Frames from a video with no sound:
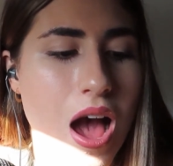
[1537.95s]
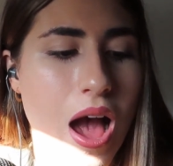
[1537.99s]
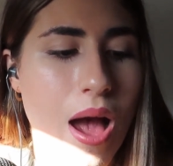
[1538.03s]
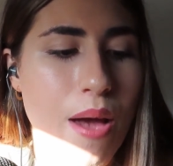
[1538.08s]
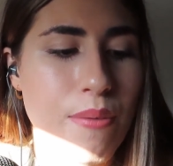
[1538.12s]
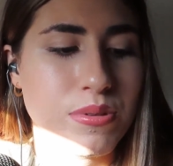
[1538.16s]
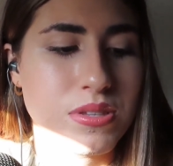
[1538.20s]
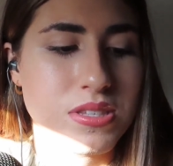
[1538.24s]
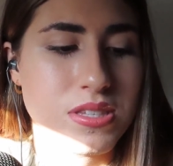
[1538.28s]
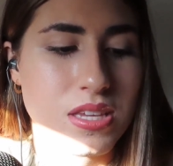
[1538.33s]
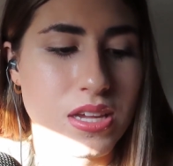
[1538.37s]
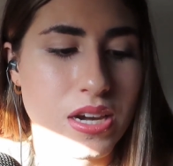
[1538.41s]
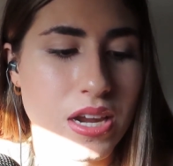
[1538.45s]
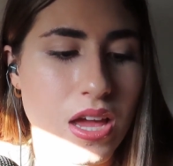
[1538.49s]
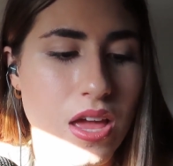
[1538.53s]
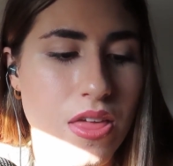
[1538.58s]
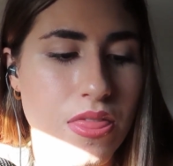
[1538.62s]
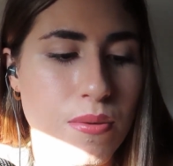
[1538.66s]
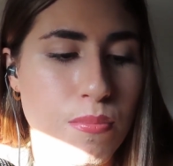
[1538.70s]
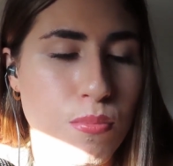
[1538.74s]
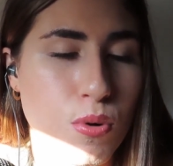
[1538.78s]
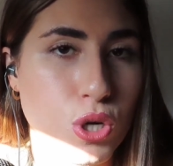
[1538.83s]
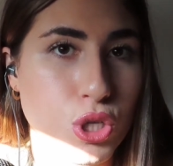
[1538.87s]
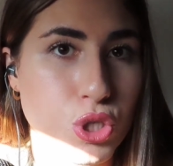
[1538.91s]
I was sitting
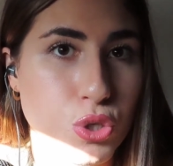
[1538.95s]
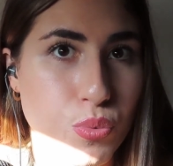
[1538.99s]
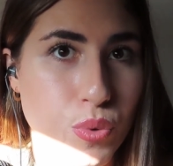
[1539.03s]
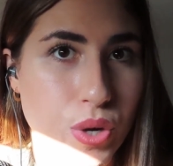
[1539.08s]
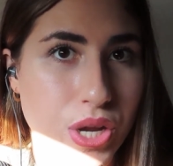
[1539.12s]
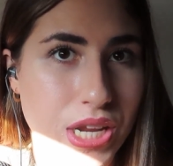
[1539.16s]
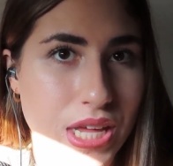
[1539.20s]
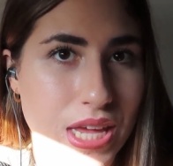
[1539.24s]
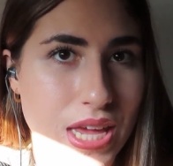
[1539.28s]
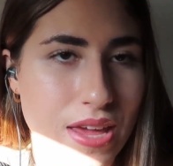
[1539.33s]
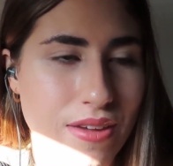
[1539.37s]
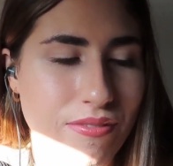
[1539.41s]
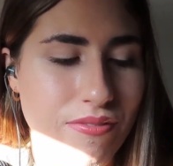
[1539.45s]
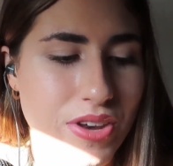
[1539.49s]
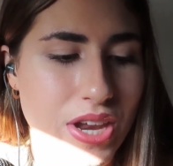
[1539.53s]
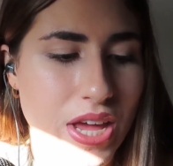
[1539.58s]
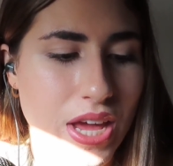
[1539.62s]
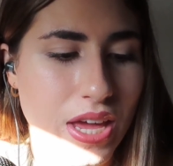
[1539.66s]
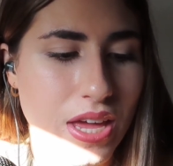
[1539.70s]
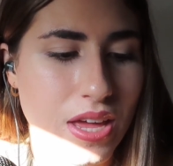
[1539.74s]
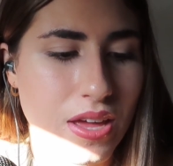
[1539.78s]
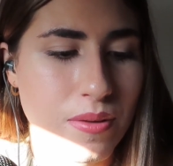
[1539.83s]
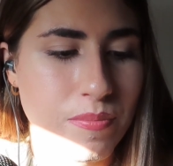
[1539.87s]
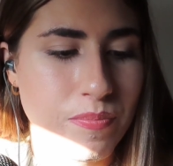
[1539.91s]
on the porch one
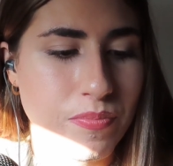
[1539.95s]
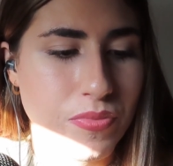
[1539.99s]
evening,